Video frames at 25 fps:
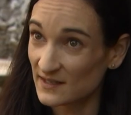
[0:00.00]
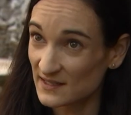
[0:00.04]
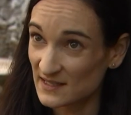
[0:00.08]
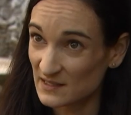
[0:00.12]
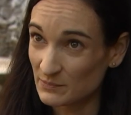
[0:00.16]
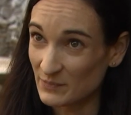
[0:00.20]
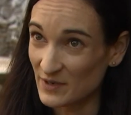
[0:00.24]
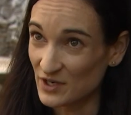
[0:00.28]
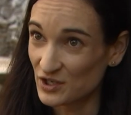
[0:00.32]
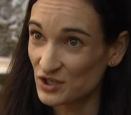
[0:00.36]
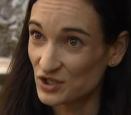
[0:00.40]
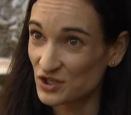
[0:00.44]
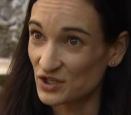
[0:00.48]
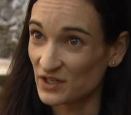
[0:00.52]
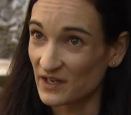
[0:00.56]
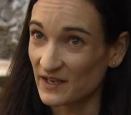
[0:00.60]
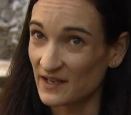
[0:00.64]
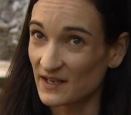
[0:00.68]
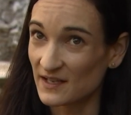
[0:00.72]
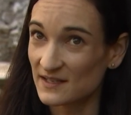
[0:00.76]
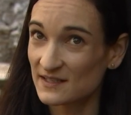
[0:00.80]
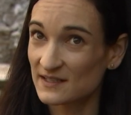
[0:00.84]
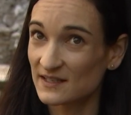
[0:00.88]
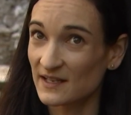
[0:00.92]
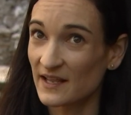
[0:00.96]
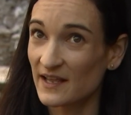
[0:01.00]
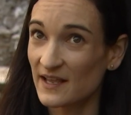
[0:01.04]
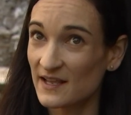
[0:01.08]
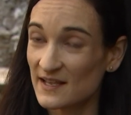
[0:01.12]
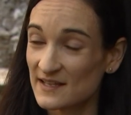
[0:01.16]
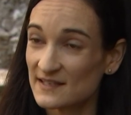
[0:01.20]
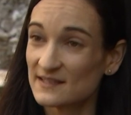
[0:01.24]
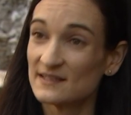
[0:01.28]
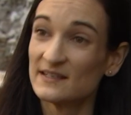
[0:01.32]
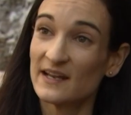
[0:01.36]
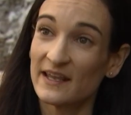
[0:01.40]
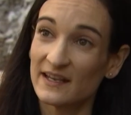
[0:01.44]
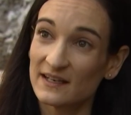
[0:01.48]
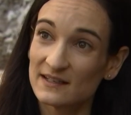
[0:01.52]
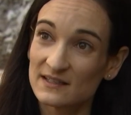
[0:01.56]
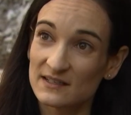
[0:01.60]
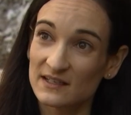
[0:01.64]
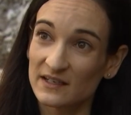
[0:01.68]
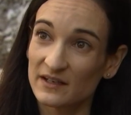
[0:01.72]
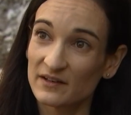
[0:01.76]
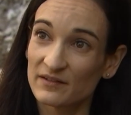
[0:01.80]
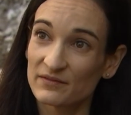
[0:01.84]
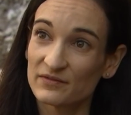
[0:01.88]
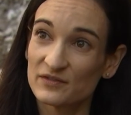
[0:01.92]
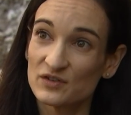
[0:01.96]
this species is
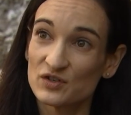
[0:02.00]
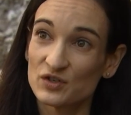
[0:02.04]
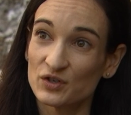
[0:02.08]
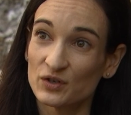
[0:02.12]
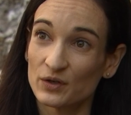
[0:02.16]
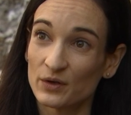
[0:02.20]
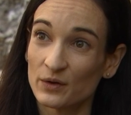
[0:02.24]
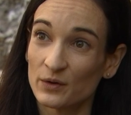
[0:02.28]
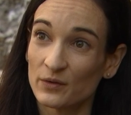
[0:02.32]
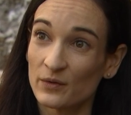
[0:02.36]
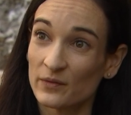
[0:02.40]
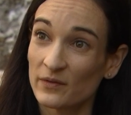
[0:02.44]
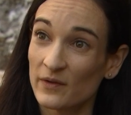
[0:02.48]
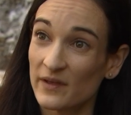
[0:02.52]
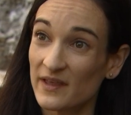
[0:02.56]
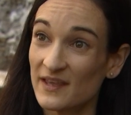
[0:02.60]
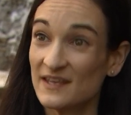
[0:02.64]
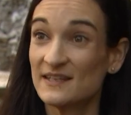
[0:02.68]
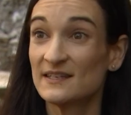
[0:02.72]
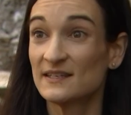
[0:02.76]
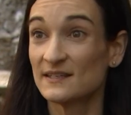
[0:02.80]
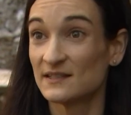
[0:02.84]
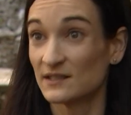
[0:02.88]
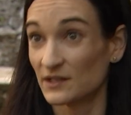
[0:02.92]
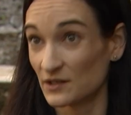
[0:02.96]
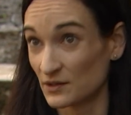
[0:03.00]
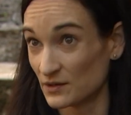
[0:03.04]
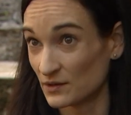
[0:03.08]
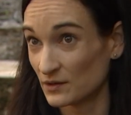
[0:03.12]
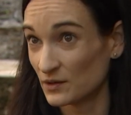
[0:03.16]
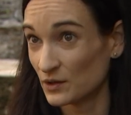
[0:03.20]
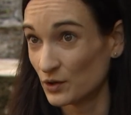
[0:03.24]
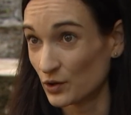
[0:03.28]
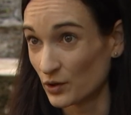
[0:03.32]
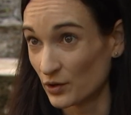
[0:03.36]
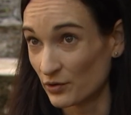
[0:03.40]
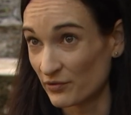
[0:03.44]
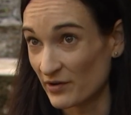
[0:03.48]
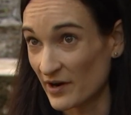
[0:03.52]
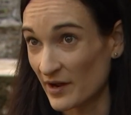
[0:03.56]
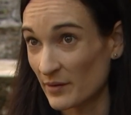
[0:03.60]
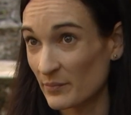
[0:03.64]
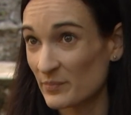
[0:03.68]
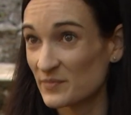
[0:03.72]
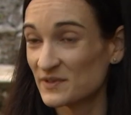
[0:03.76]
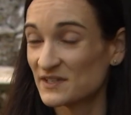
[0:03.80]
native to Eastern Europe.